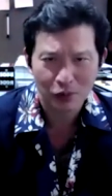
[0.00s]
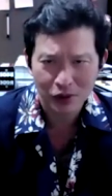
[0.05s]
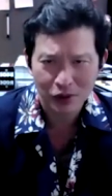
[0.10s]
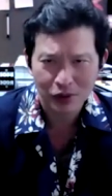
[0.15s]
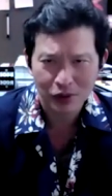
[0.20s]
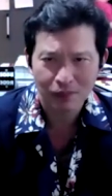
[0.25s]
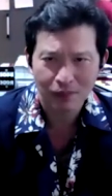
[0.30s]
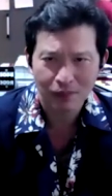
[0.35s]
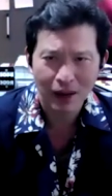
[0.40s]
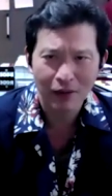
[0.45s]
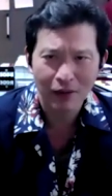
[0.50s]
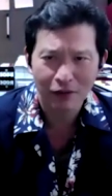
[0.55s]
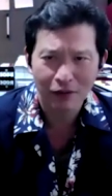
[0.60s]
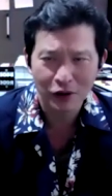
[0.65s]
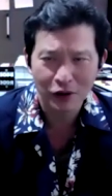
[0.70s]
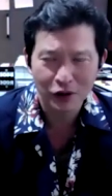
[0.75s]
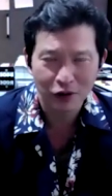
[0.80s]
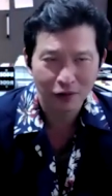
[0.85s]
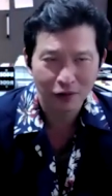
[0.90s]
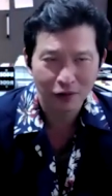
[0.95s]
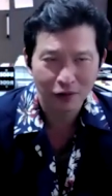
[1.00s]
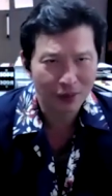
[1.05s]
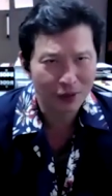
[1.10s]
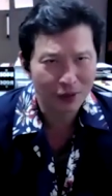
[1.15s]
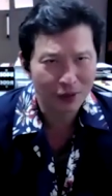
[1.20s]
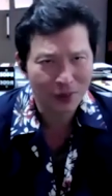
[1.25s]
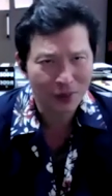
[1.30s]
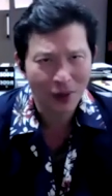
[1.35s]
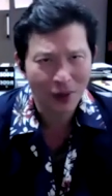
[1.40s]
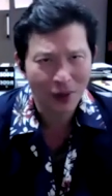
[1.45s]
which by virtue of
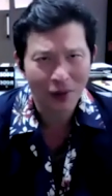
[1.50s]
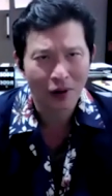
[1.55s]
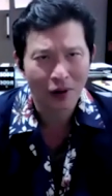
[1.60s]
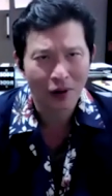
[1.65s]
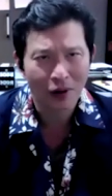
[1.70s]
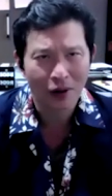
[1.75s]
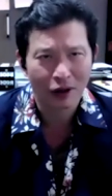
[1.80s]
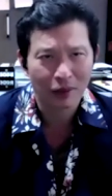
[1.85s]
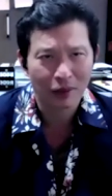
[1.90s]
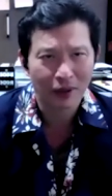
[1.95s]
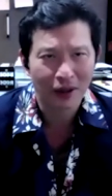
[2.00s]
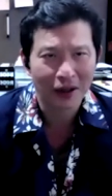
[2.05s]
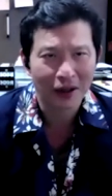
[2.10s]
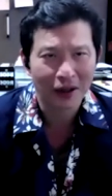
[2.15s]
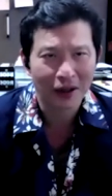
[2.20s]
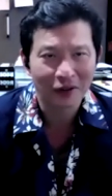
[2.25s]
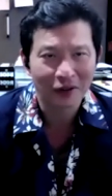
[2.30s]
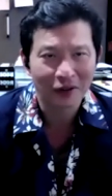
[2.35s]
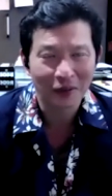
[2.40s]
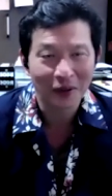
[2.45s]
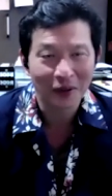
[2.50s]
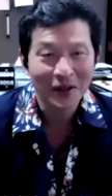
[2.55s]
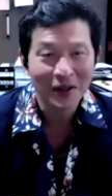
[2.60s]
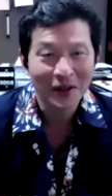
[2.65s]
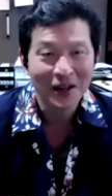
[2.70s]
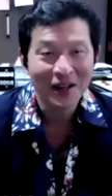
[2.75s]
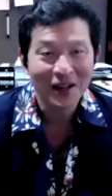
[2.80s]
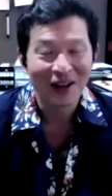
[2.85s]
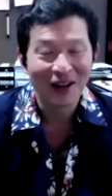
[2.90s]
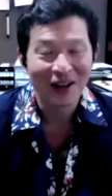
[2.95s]
being bespoke are incredibly uncomfortable.
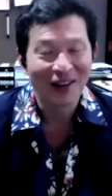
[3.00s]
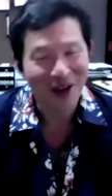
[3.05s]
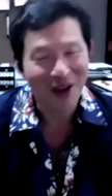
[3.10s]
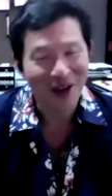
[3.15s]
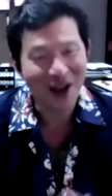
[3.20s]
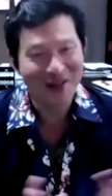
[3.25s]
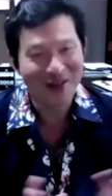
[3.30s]
But